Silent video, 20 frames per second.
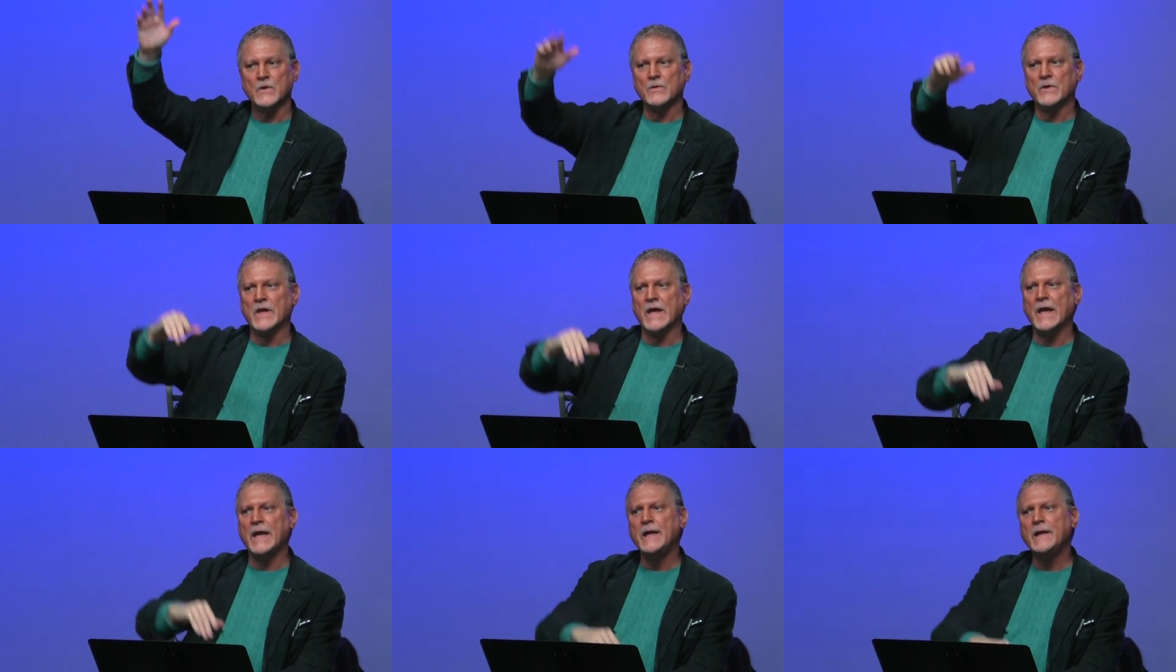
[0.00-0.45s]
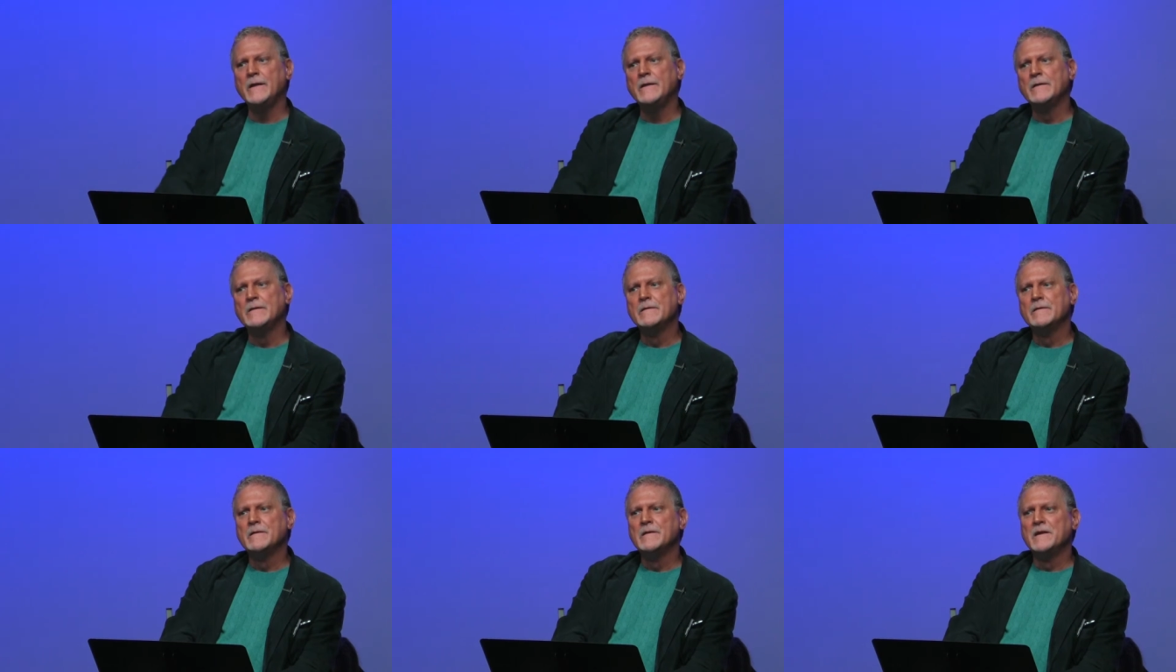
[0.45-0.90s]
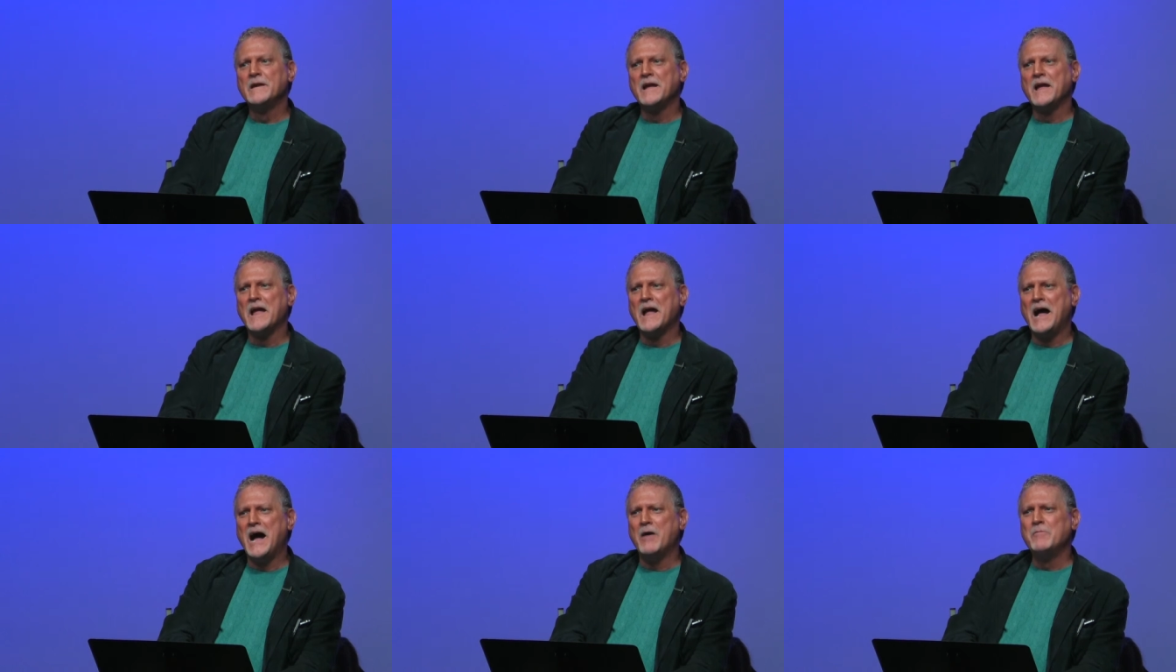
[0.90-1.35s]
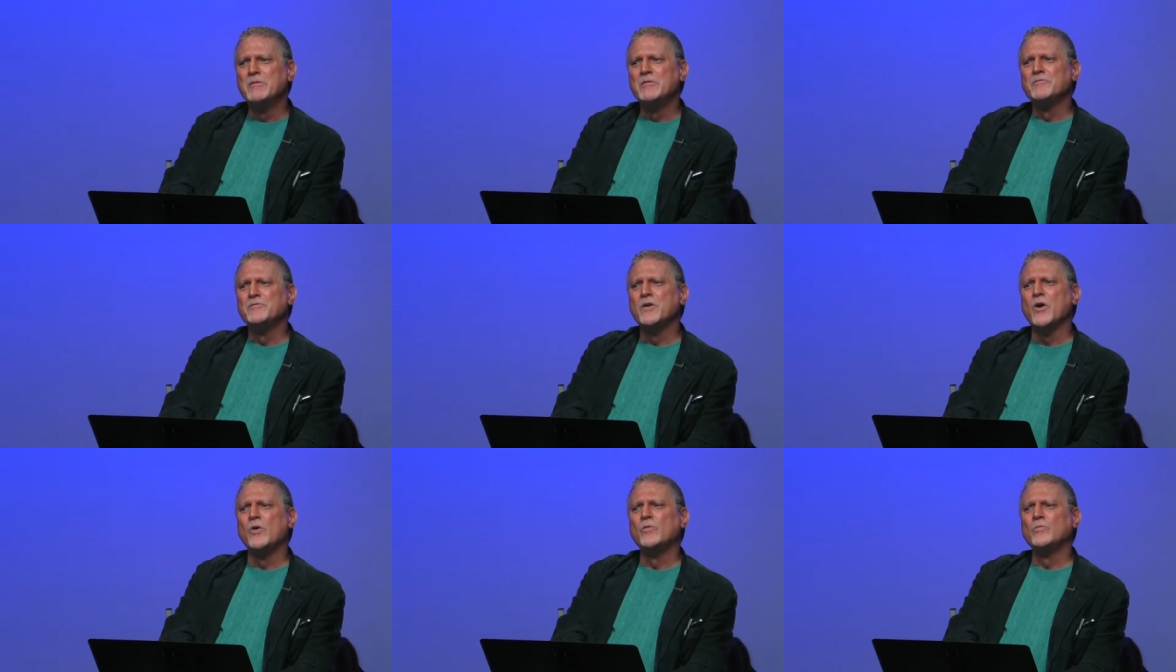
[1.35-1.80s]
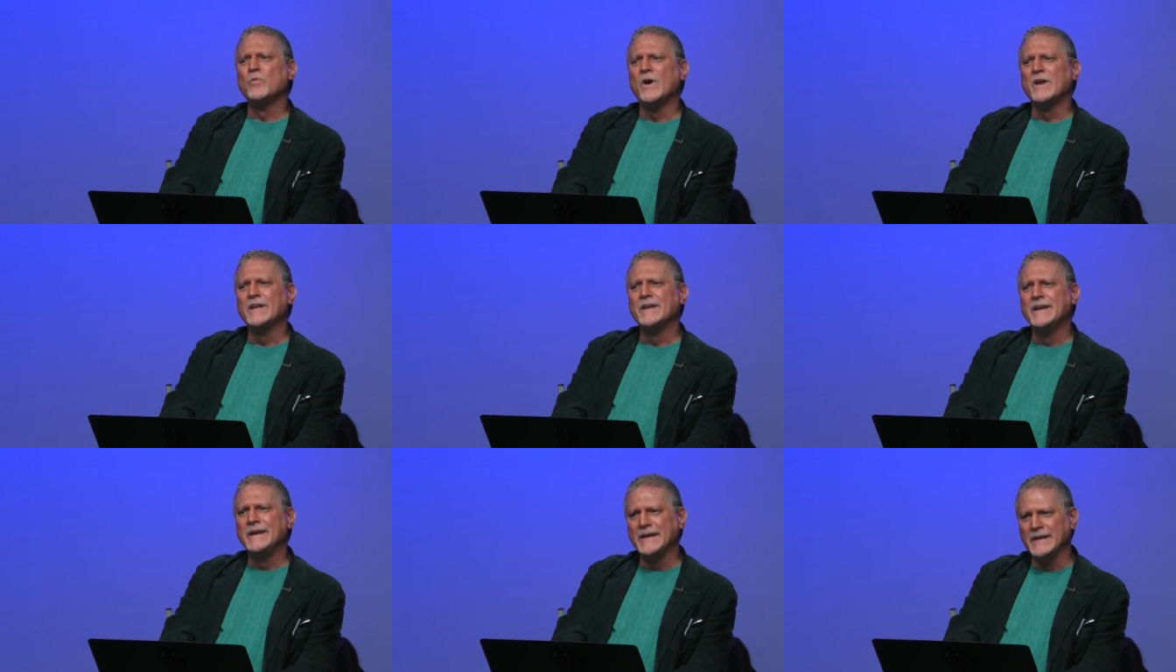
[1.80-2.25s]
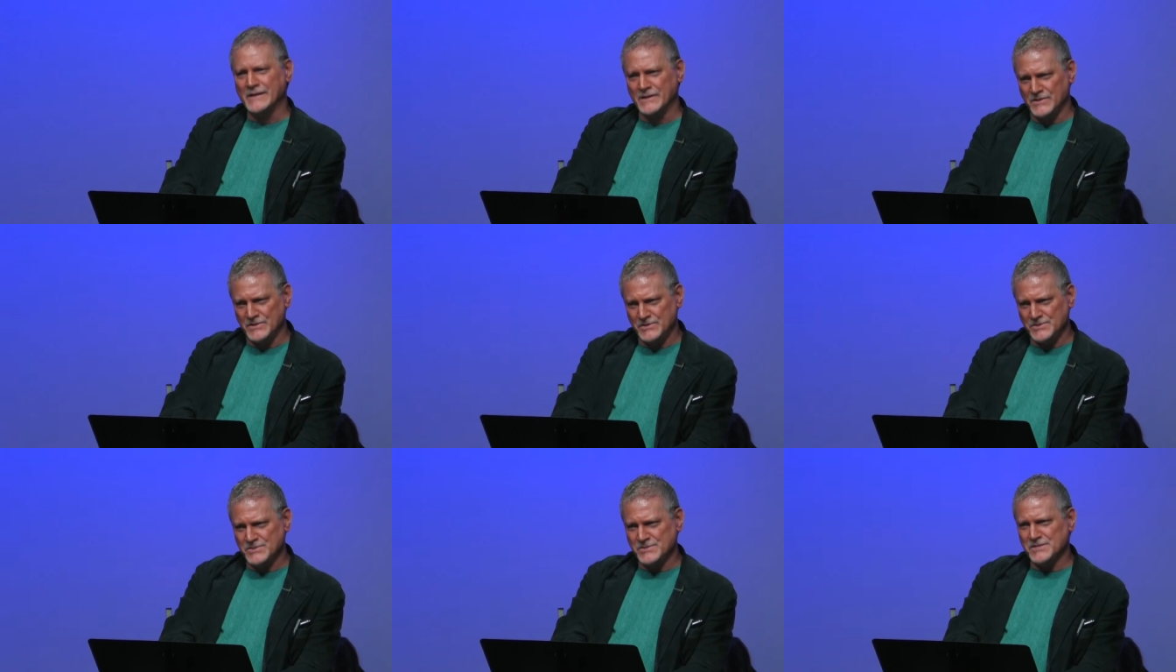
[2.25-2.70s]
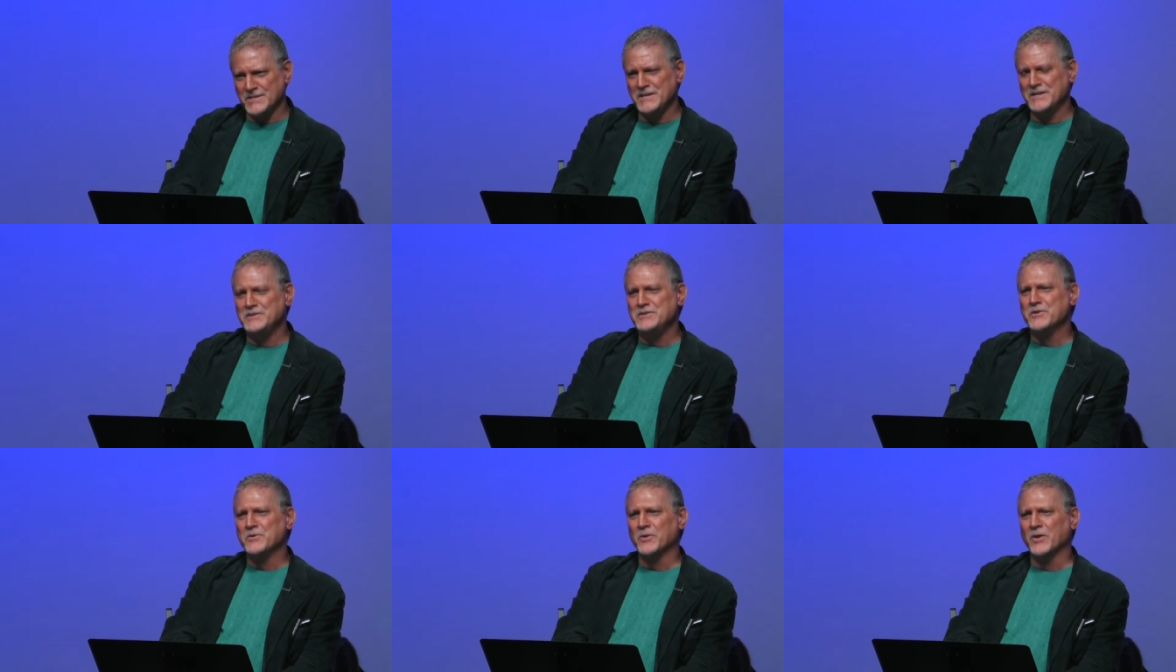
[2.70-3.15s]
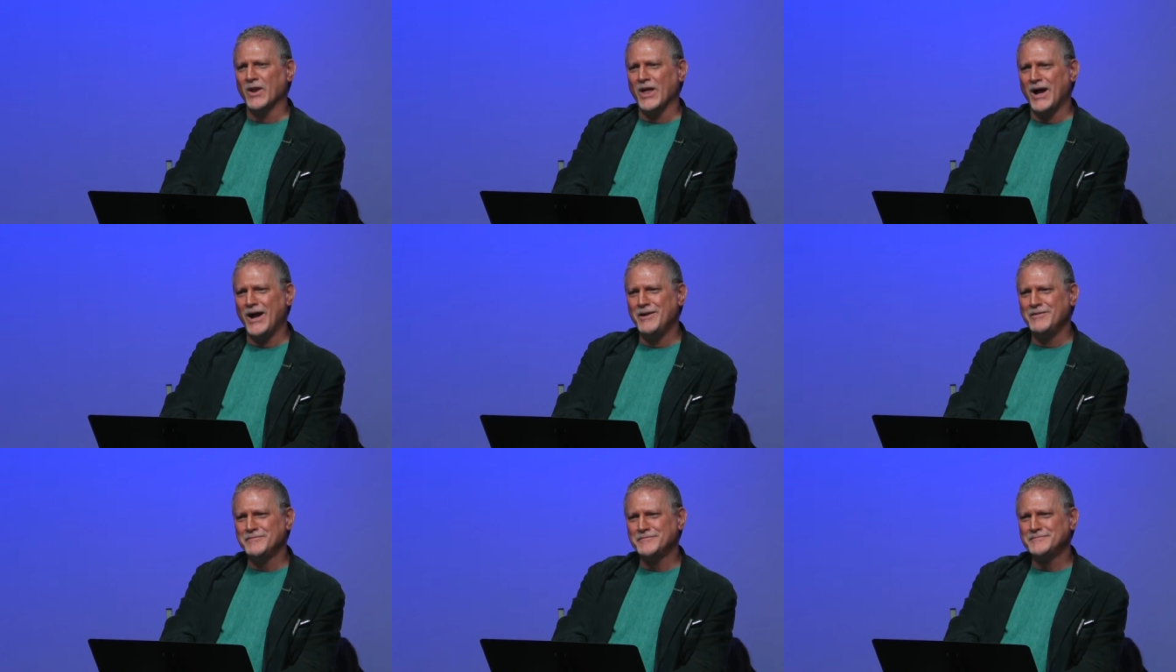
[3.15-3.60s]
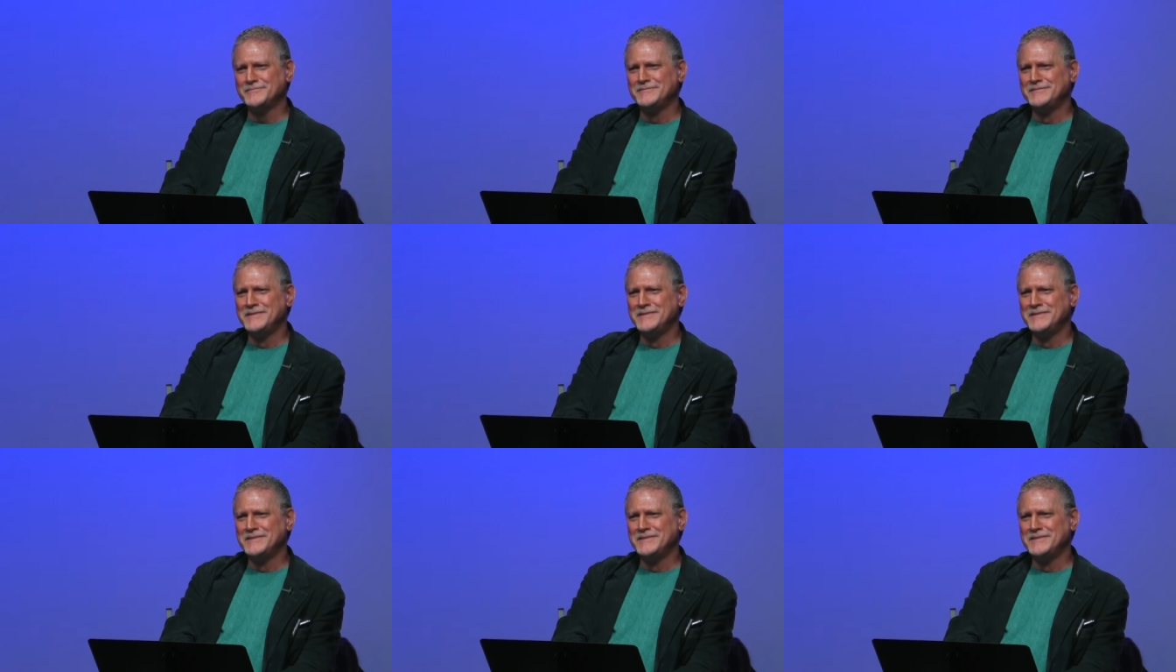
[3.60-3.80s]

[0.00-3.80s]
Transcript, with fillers: Okay. How many have known what it is in your life